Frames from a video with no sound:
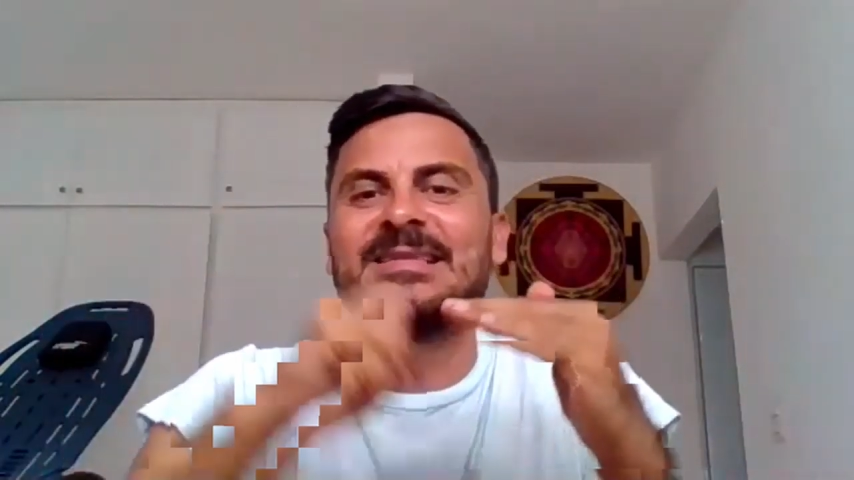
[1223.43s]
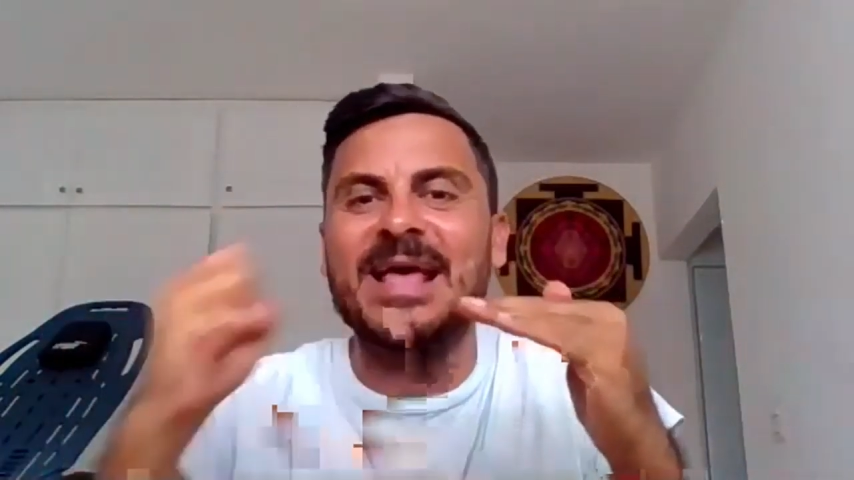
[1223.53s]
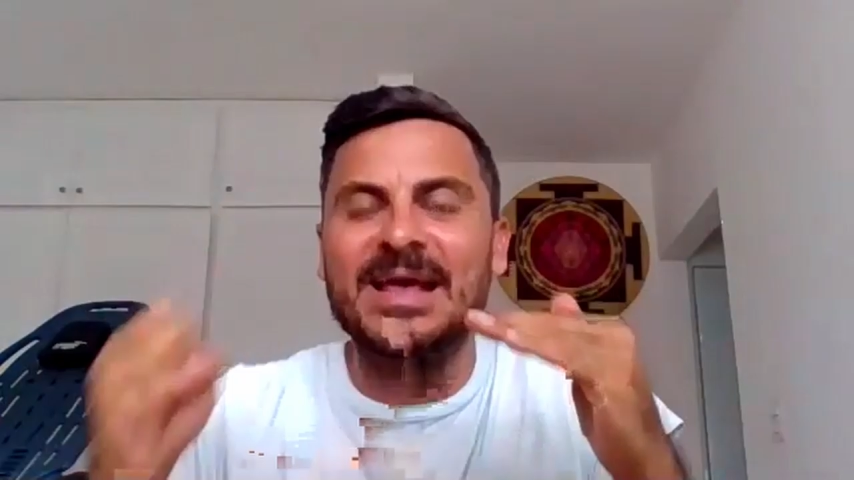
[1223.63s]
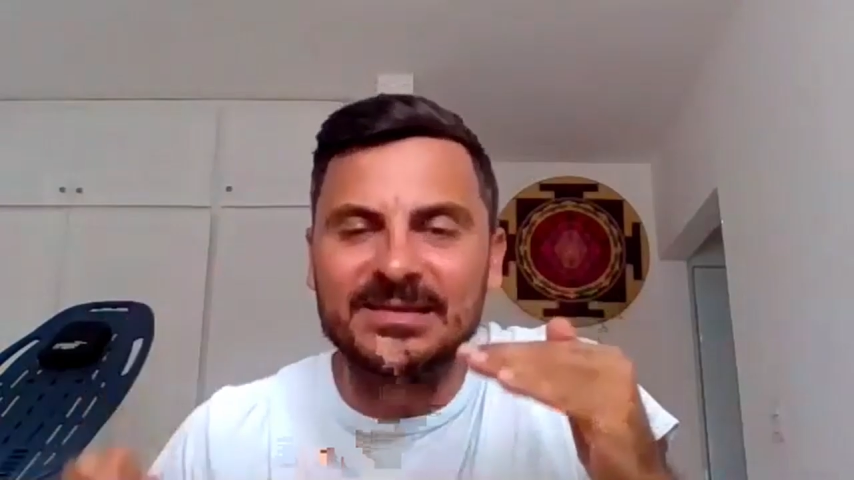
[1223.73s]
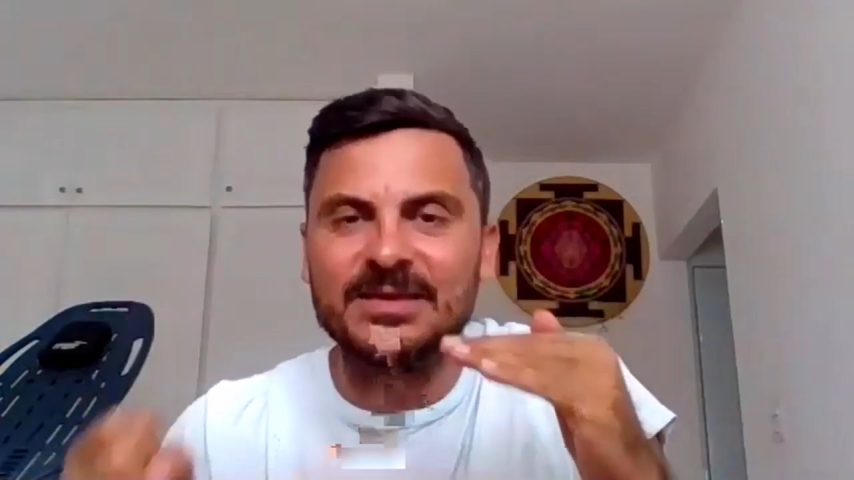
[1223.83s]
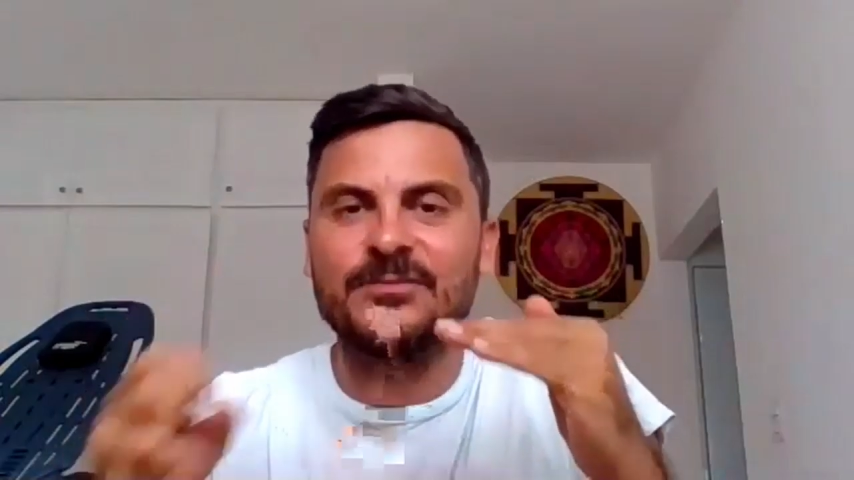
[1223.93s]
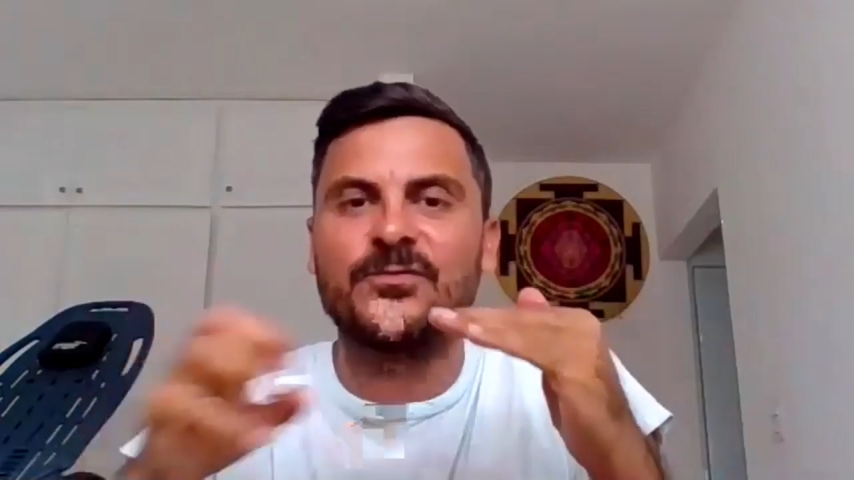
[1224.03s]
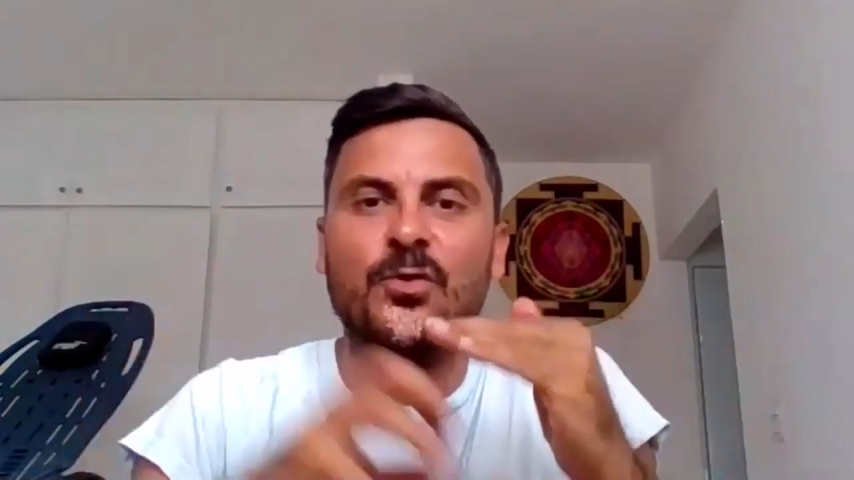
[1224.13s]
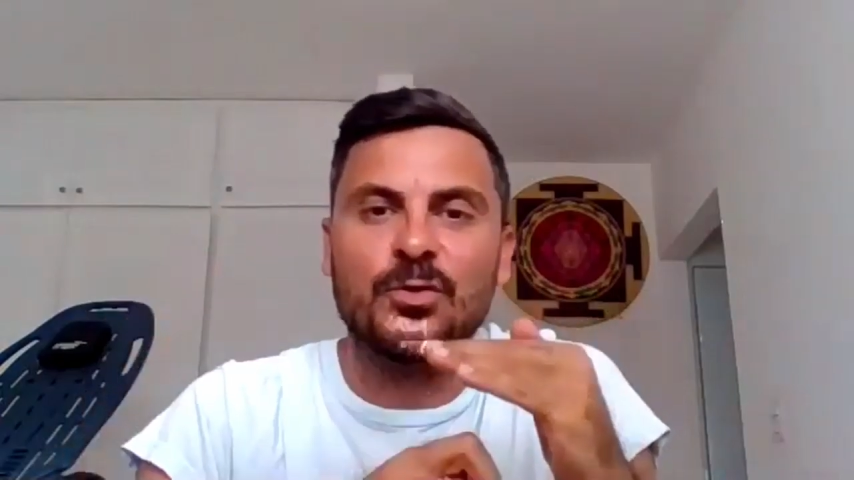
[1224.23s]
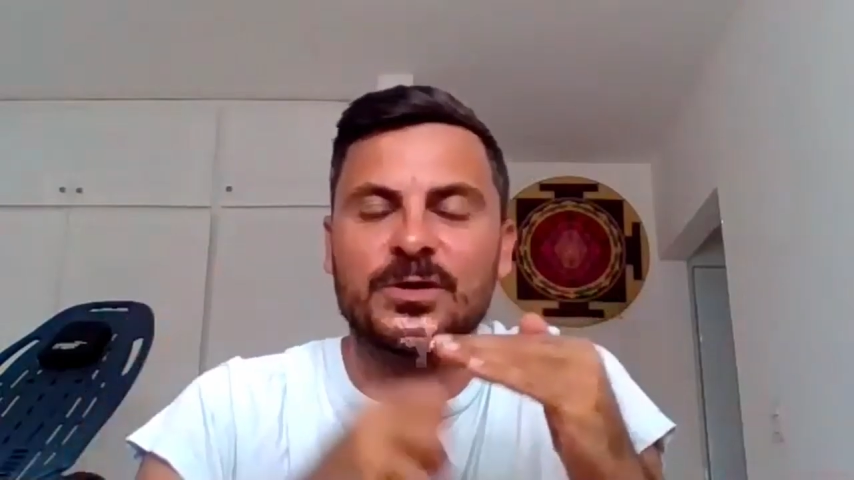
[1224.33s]

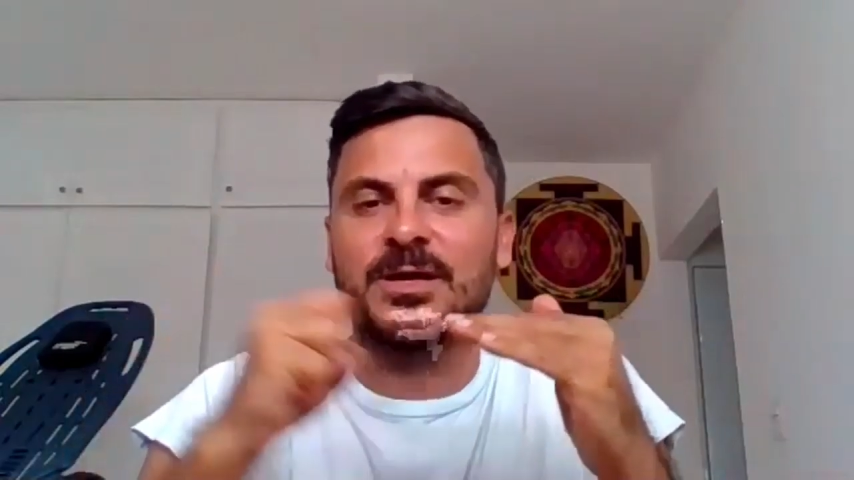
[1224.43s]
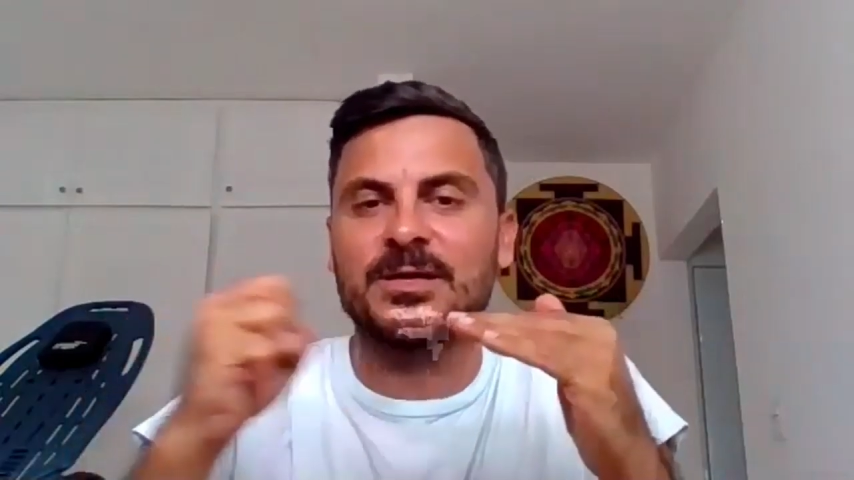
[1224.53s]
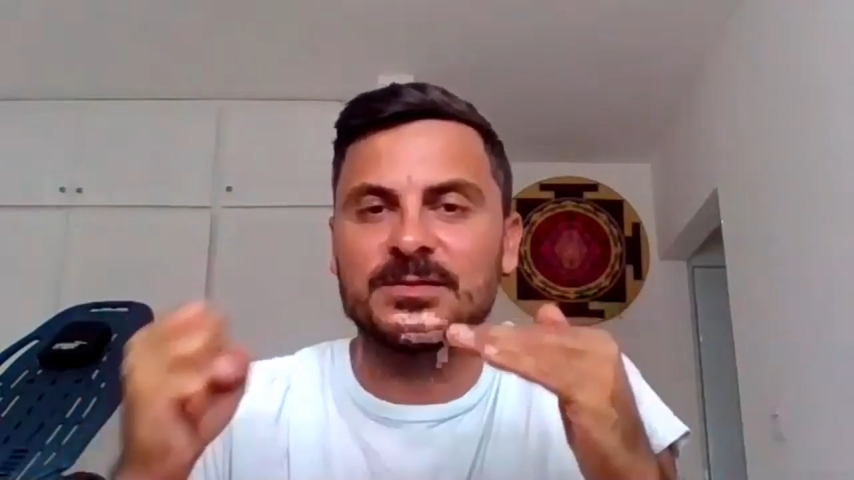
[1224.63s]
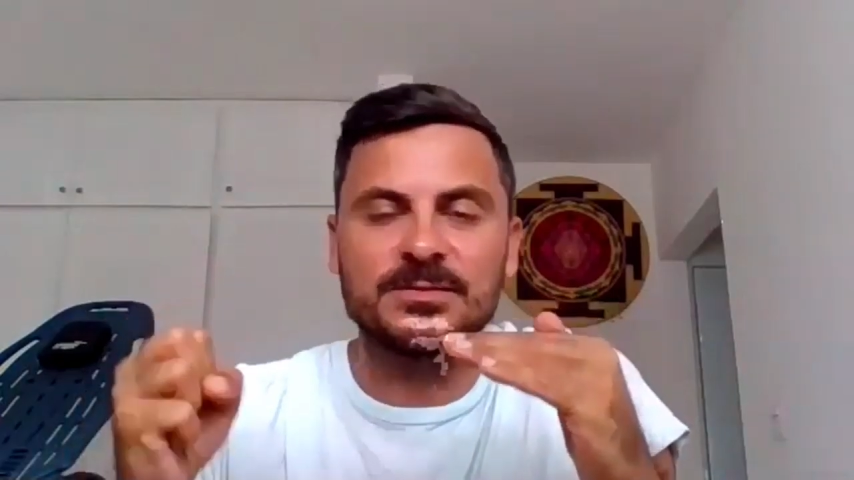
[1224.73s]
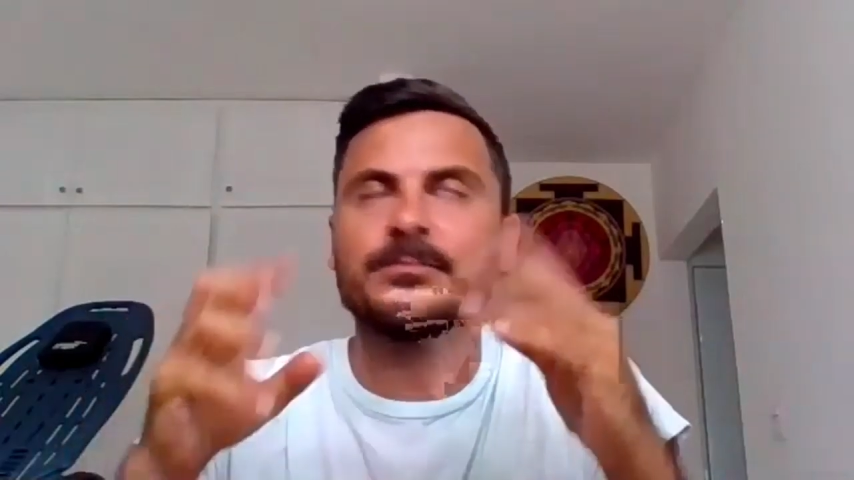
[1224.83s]
negative organ,